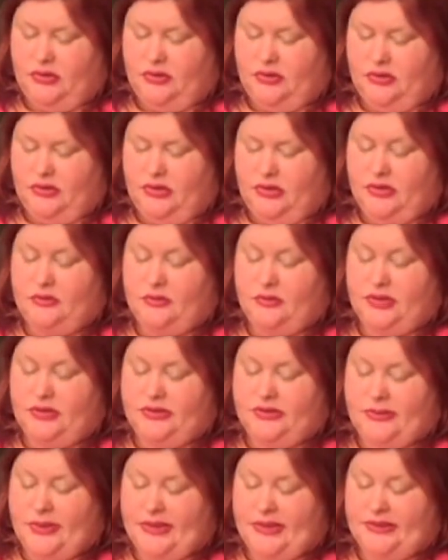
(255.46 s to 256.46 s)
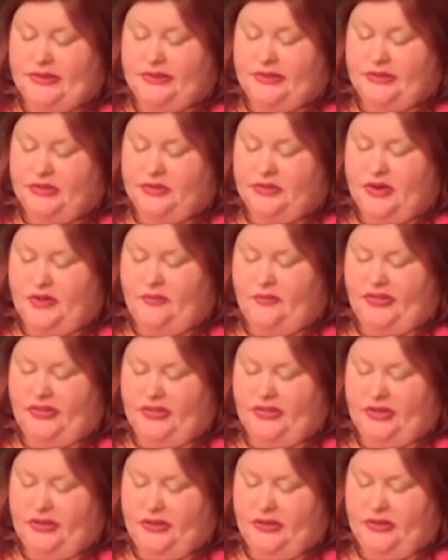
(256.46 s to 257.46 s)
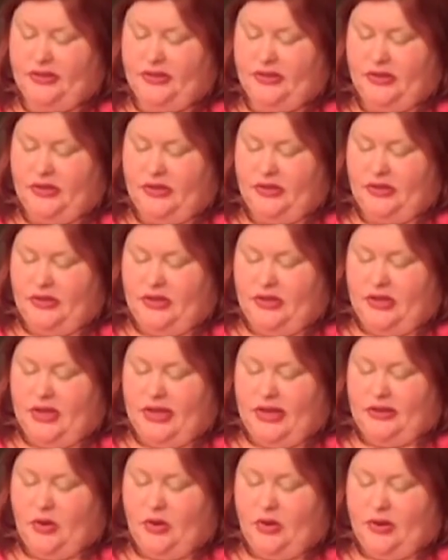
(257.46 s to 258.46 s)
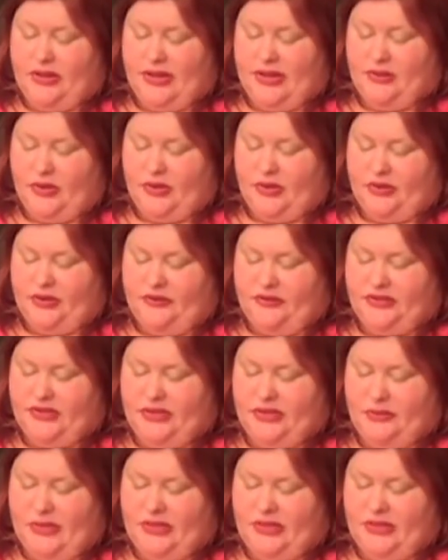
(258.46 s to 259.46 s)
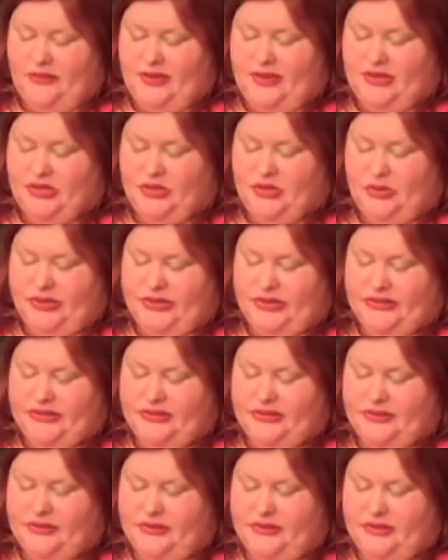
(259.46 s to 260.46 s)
The other mother smiled at this triumphantly, and Coraline wondered if she had made the right choice.